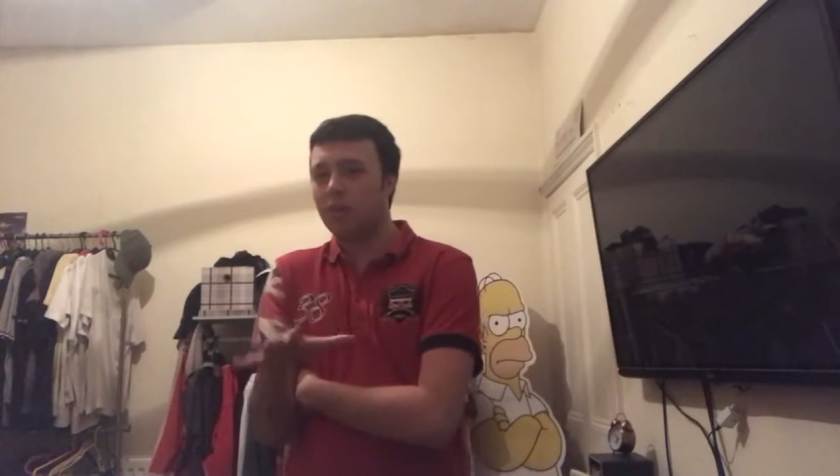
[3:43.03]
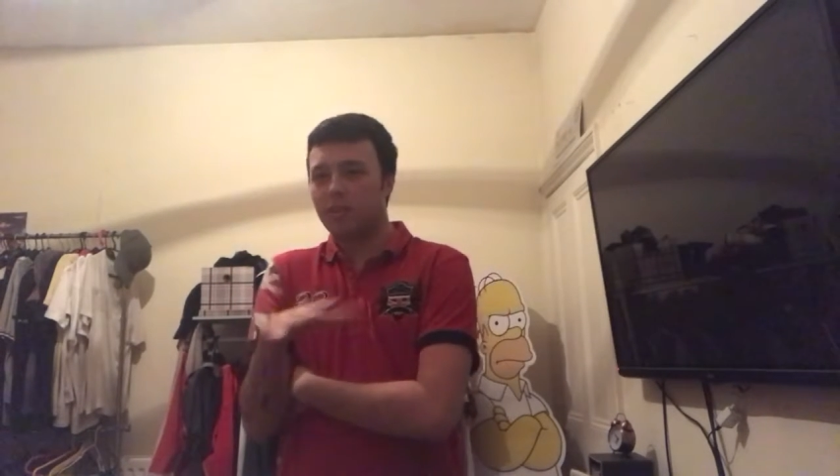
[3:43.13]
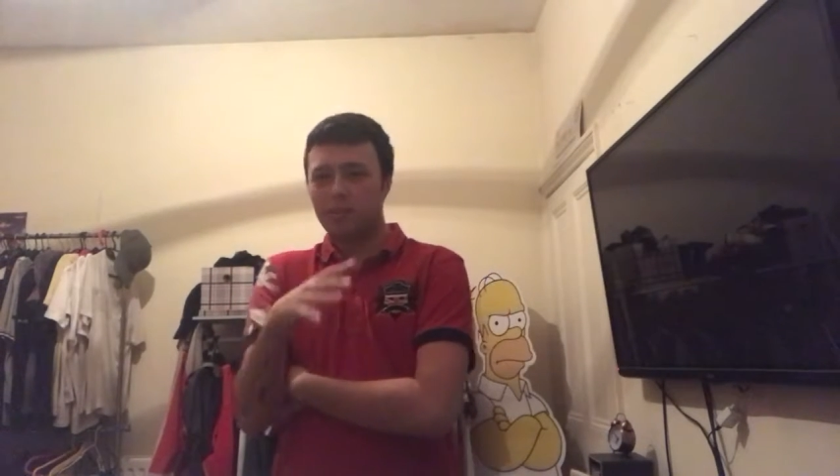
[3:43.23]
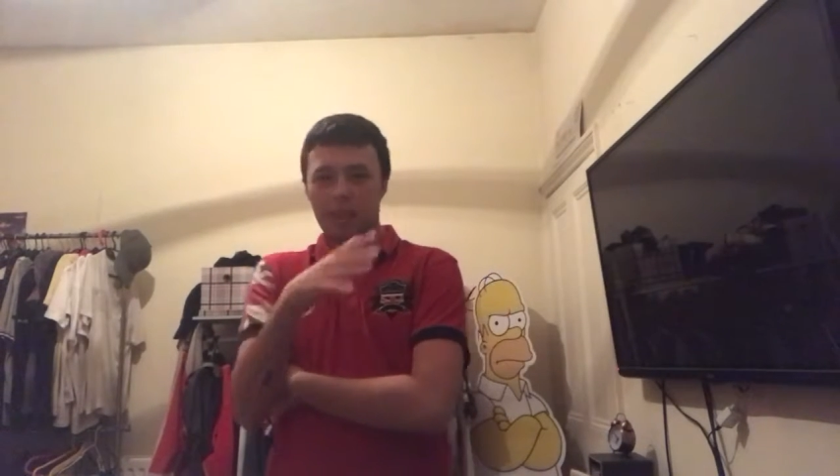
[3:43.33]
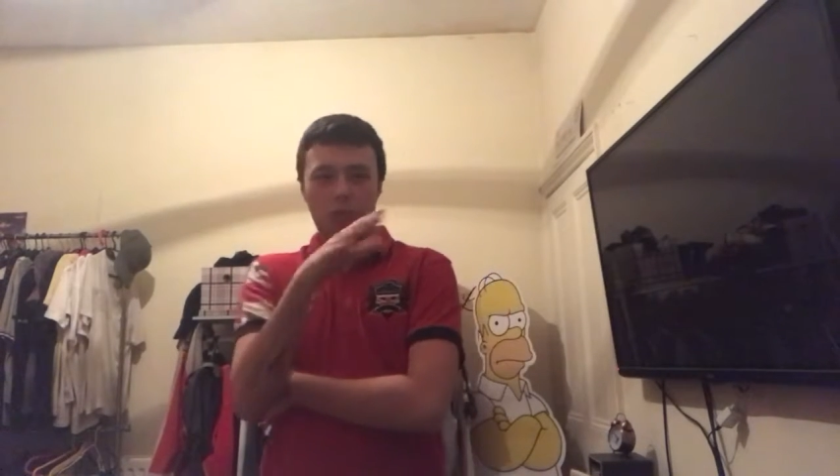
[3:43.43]

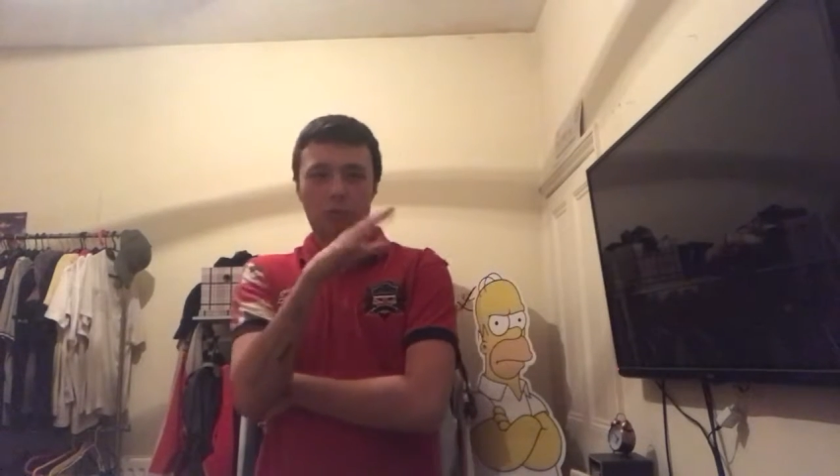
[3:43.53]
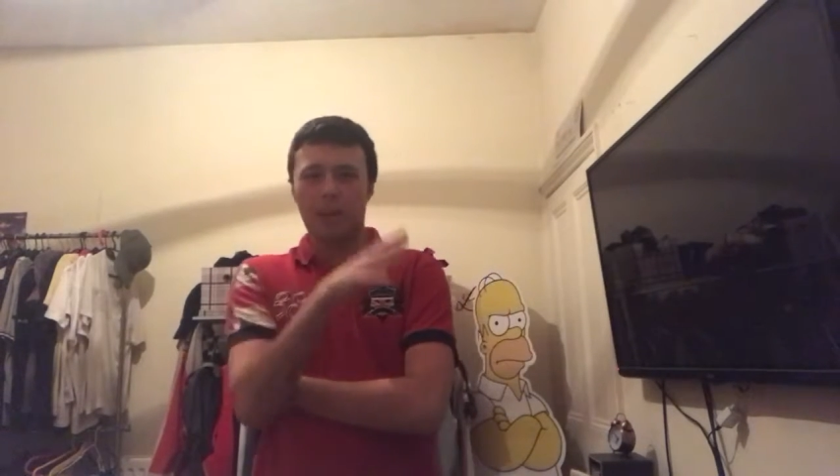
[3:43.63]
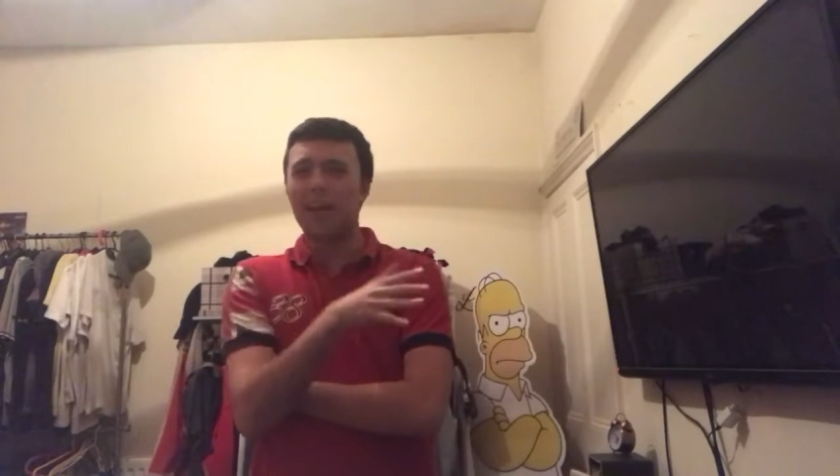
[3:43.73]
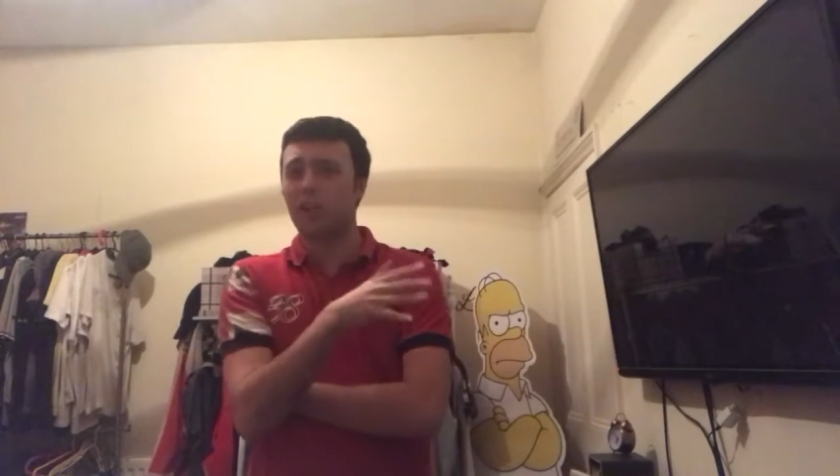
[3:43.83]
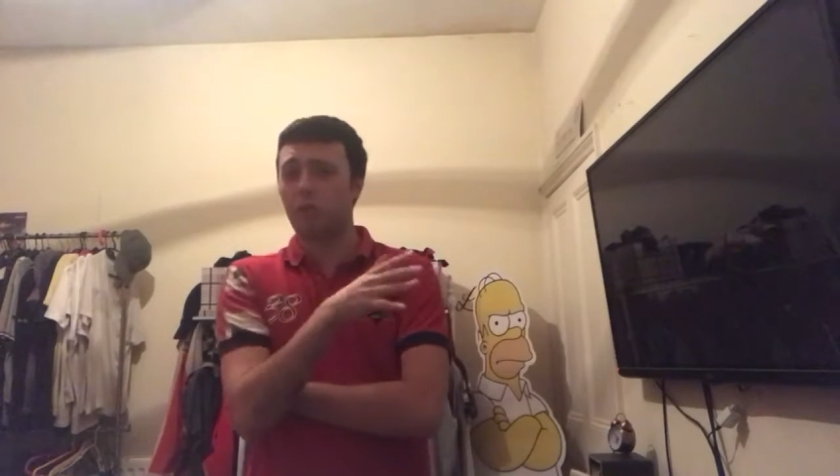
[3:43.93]
sexual
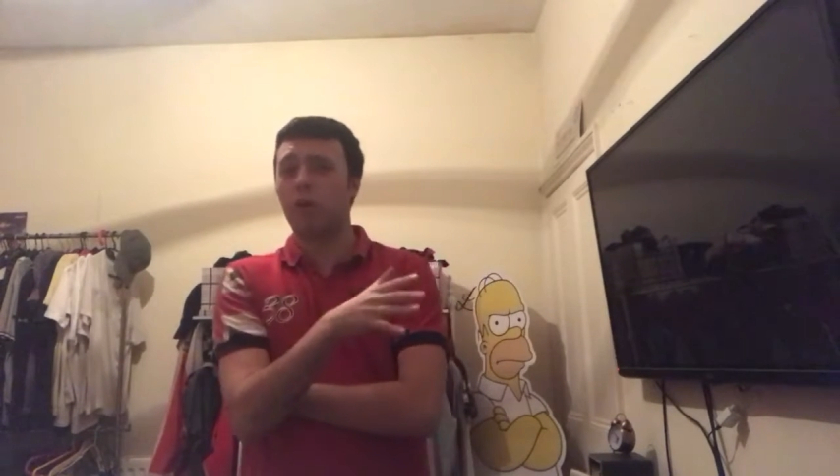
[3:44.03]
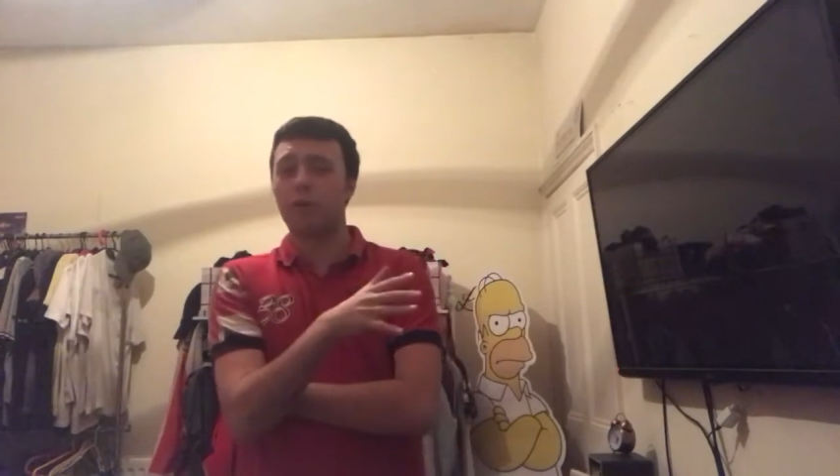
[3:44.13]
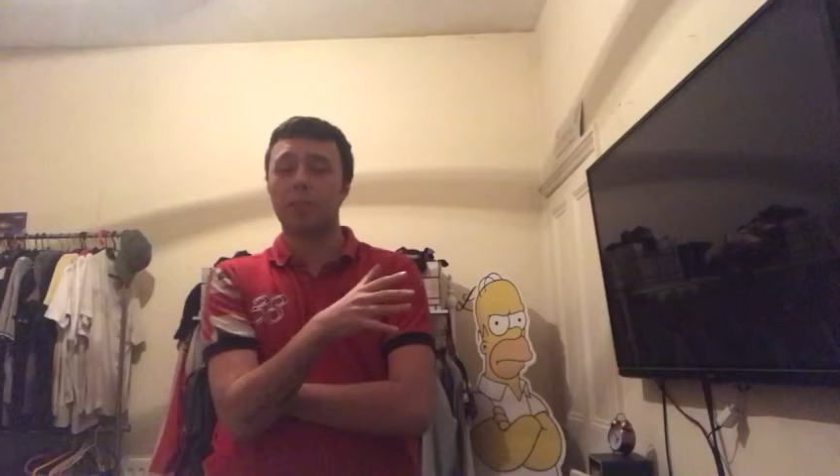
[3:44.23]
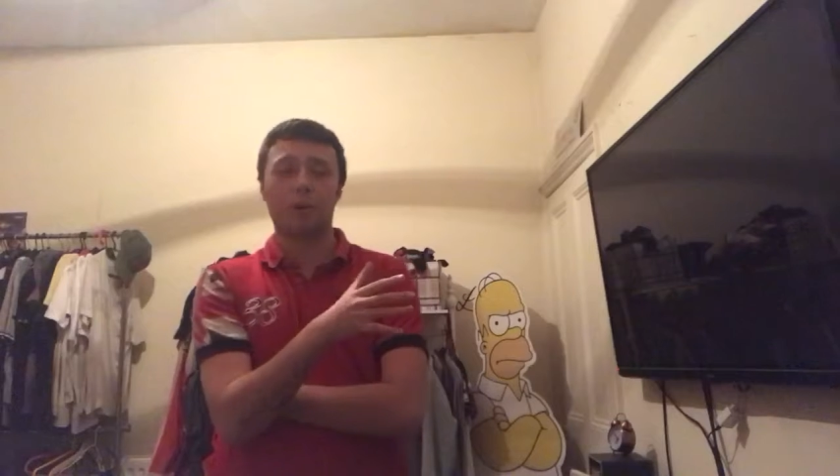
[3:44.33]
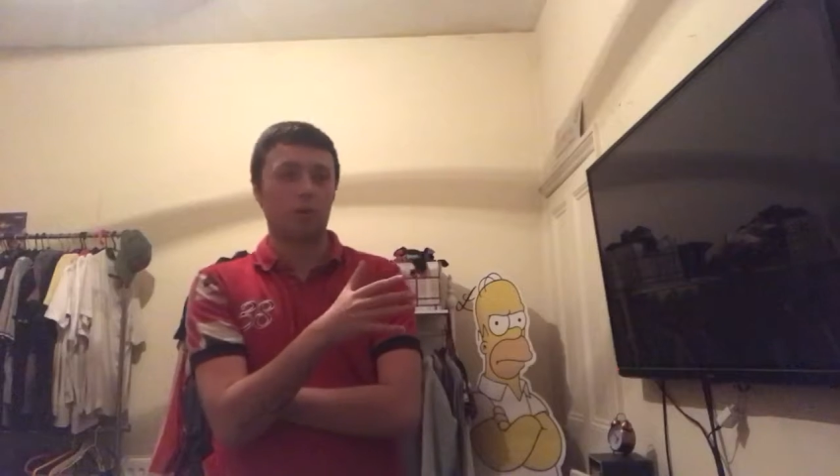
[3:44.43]
nature
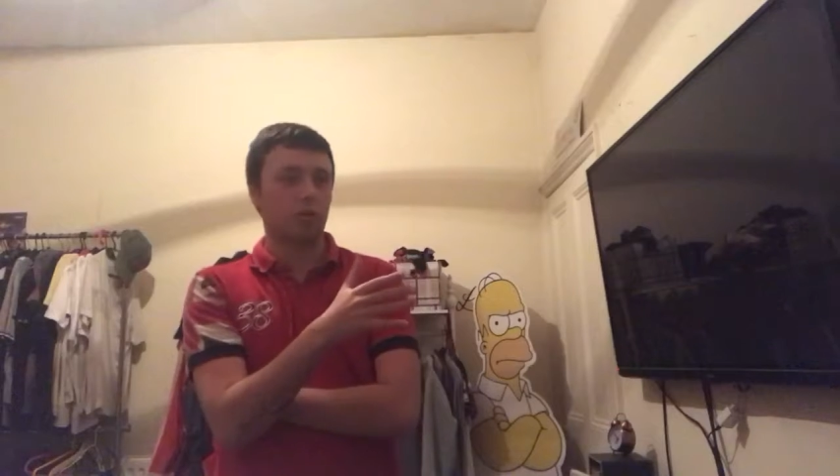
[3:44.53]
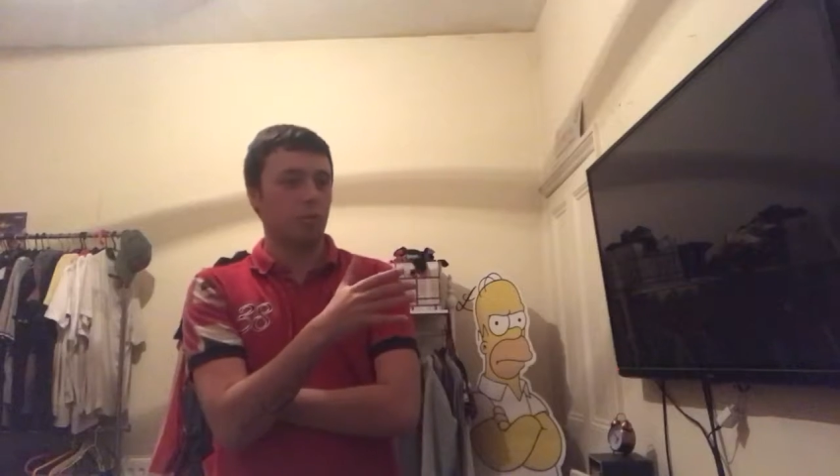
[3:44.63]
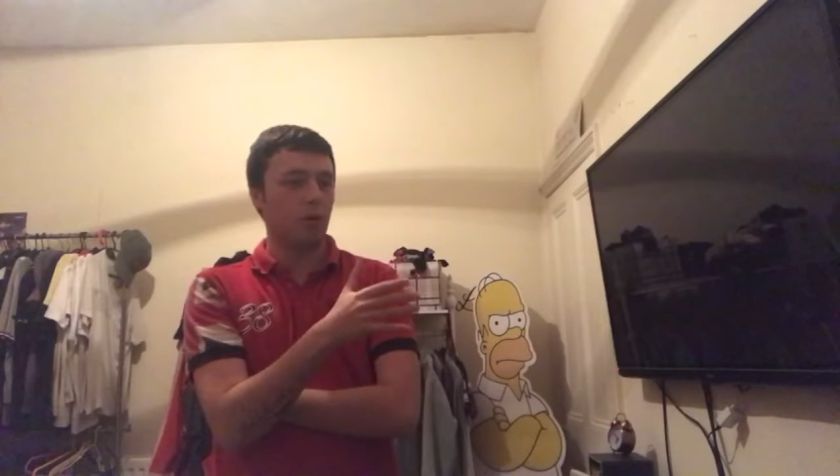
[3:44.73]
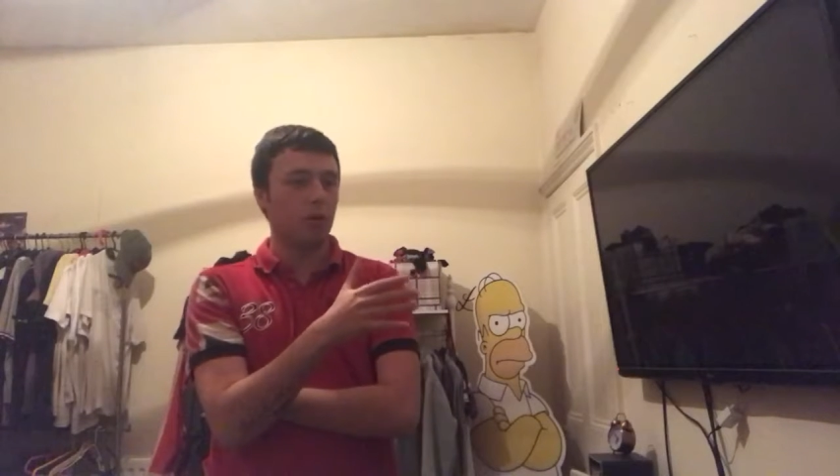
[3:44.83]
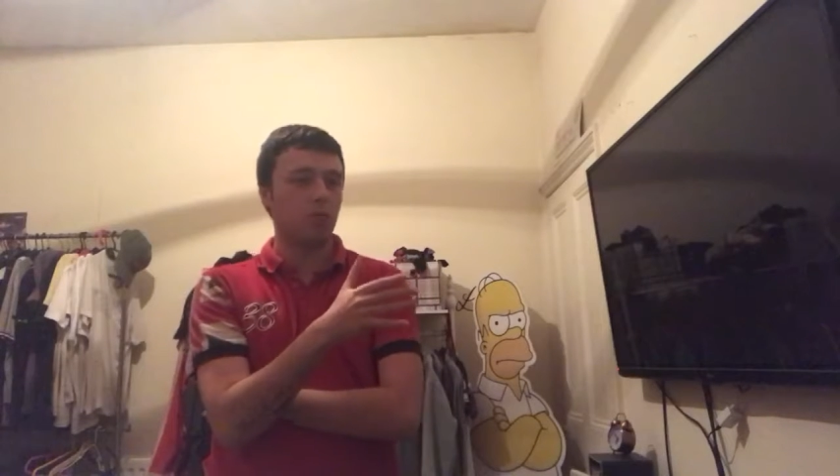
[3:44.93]
of it. Because
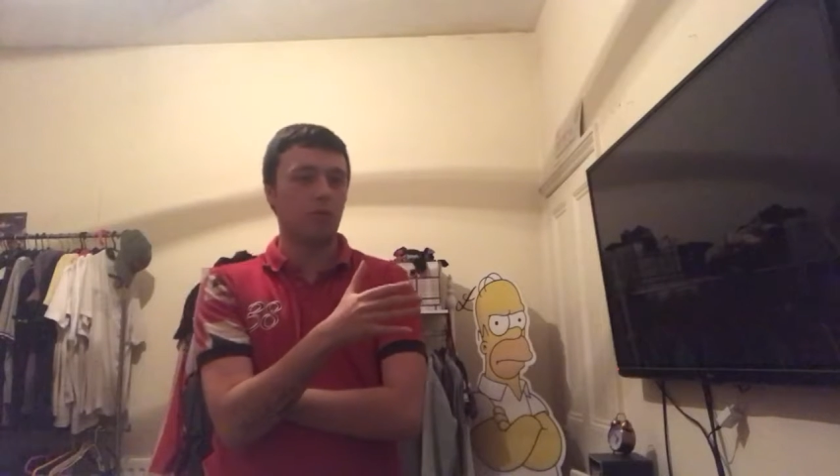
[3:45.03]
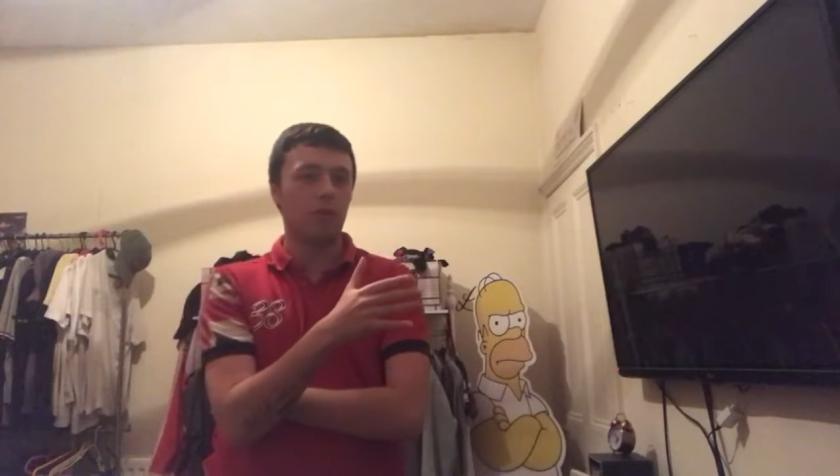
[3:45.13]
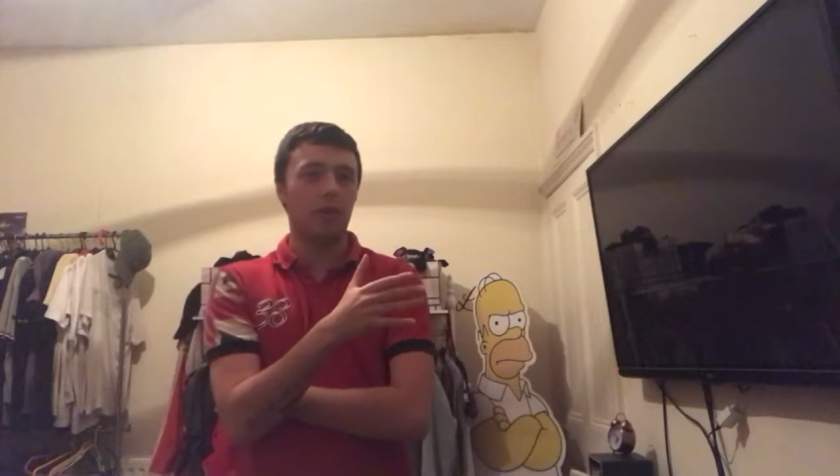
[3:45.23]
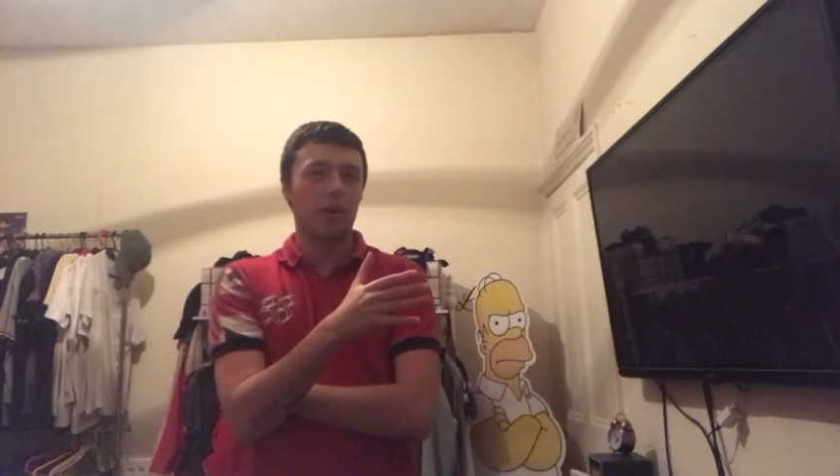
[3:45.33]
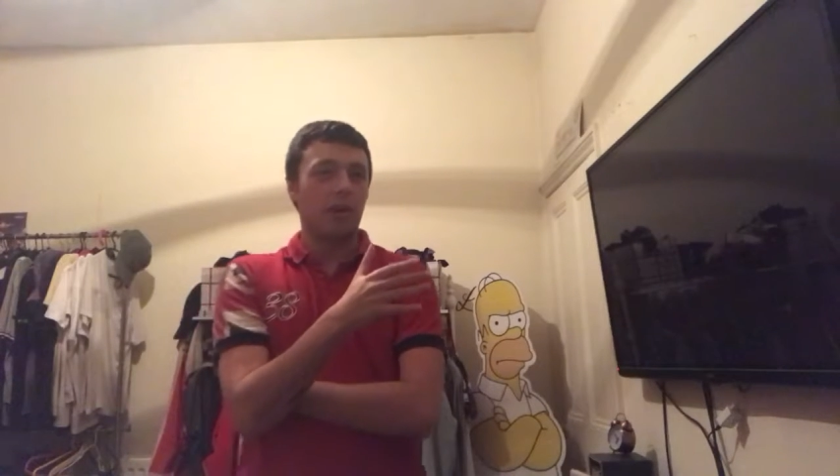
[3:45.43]
to be honest with
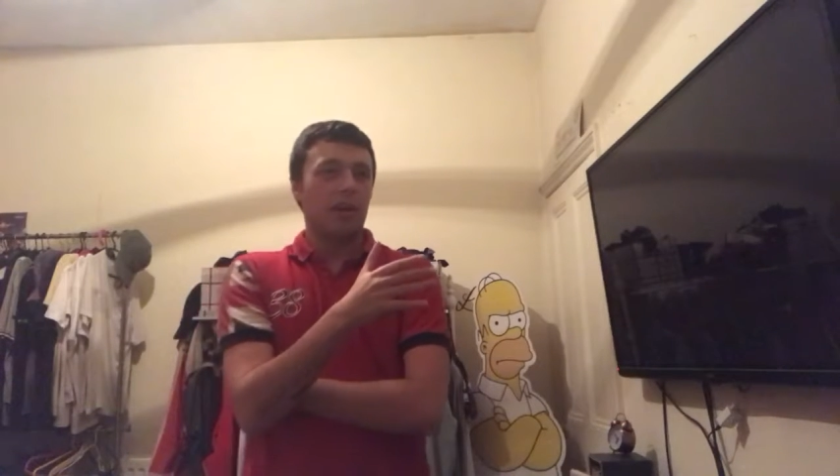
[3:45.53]
you,